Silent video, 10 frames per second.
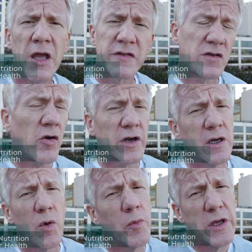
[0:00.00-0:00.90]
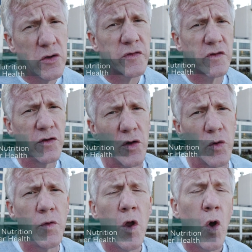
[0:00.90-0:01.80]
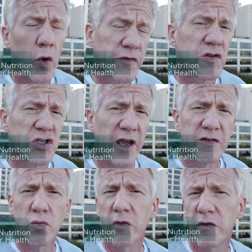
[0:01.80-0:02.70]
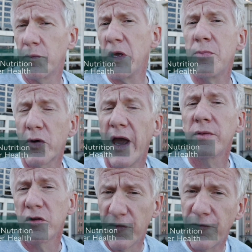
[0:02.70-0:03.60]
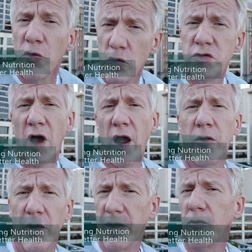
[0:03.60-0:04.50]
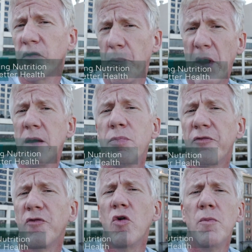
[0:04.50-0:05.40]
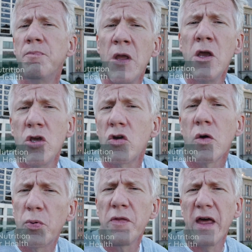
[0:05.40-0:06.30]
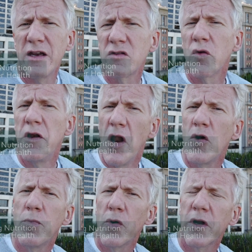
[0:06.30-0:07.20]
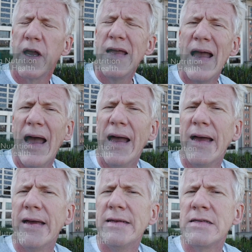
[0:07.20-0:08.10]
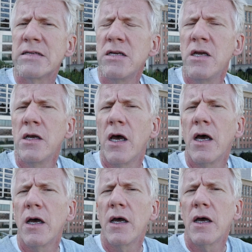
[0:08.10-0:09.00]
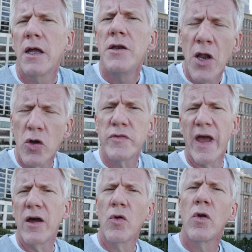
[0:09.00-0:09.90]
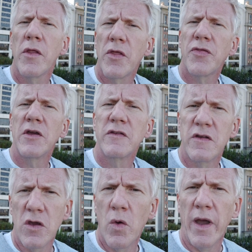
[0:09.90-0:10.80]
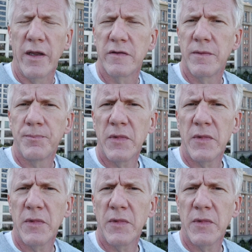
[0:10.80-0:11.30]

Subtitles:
Historically, what we used to do or suggest was that people kept a food diary. That was a paper form. You could put that into a notebook and note down all of the things that you ate.